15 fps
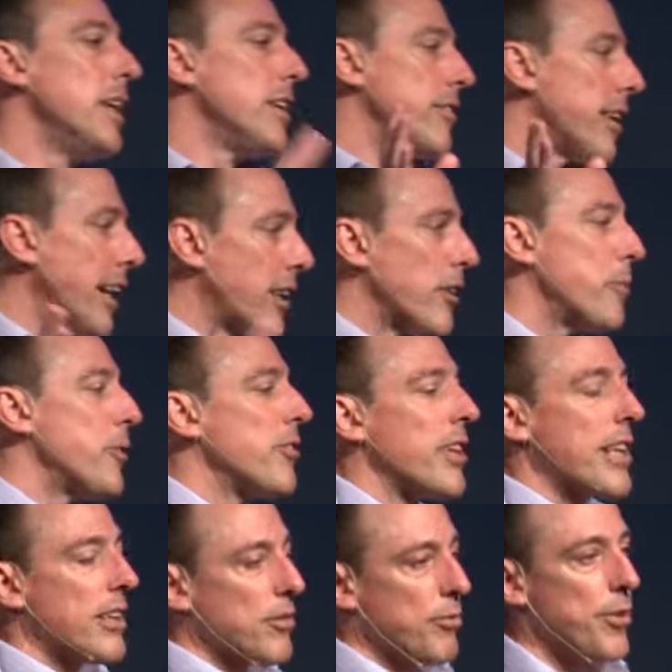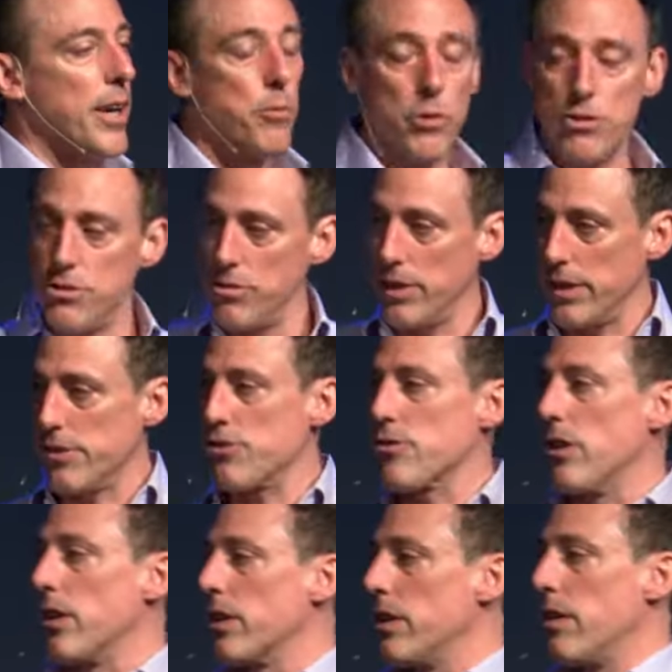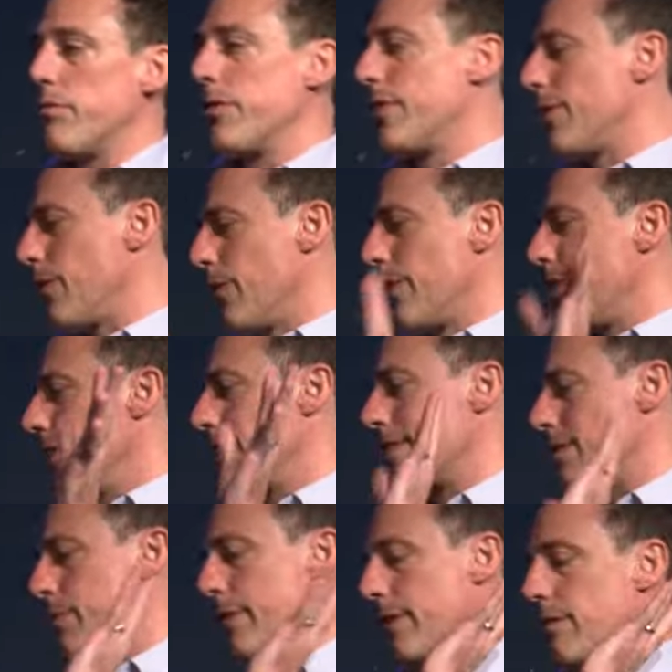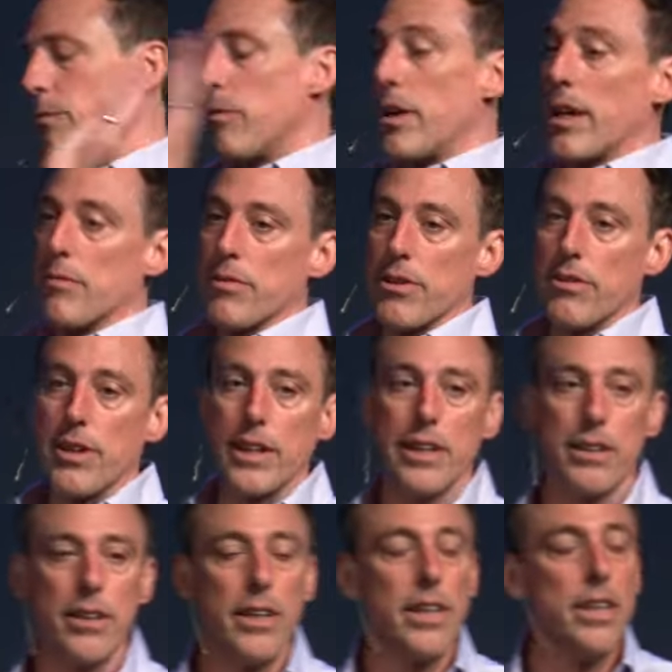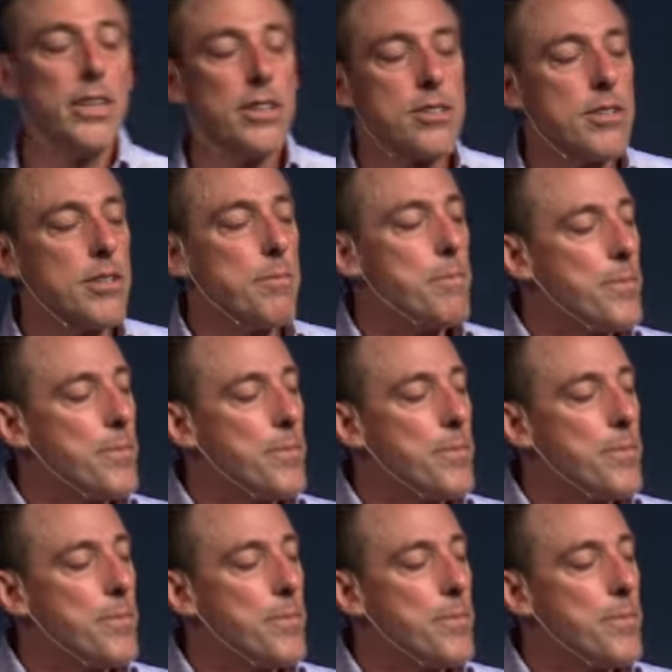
Secular music, it's fine. Once you get strong enough in the Lord, you can just be like, whatever, right? You know, so,